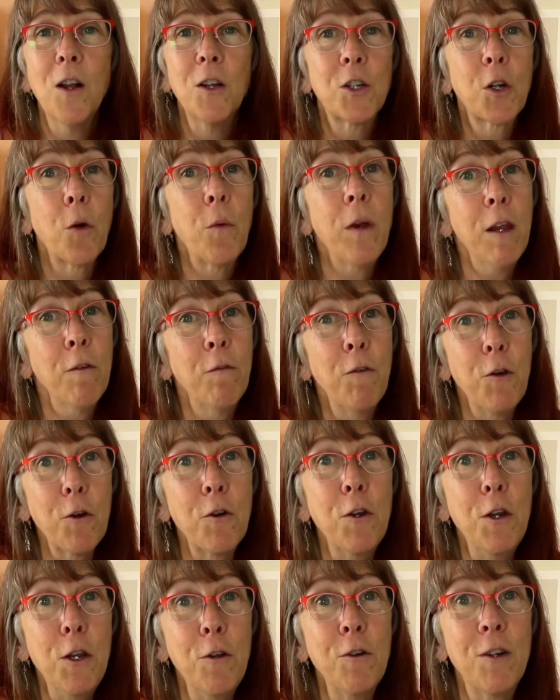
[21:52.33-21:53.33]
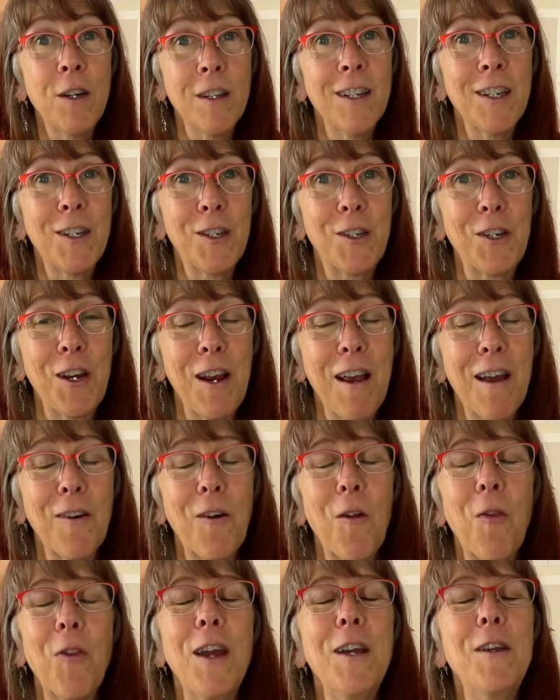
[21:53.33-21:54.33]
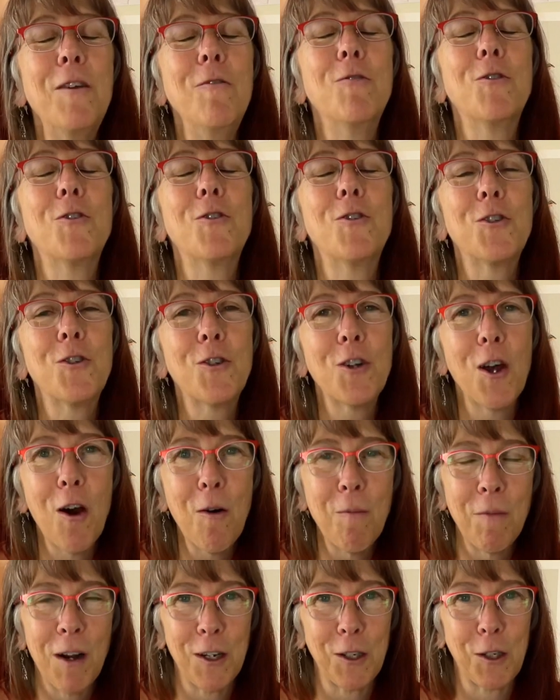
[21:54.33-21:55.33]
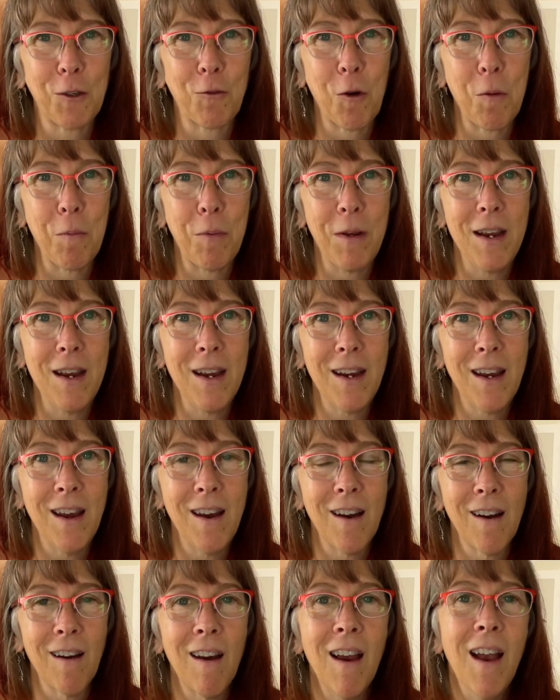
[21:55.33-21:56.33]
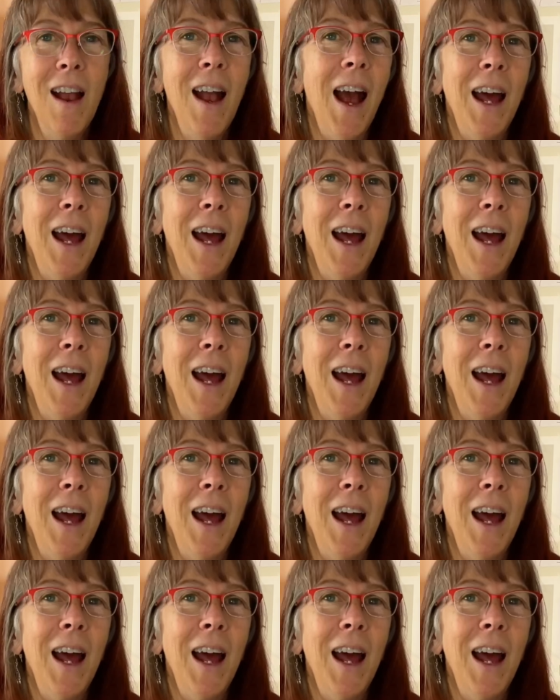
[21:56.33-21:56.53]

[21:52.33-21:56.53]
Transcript: So if you're new to this channel, thank you so much for being here.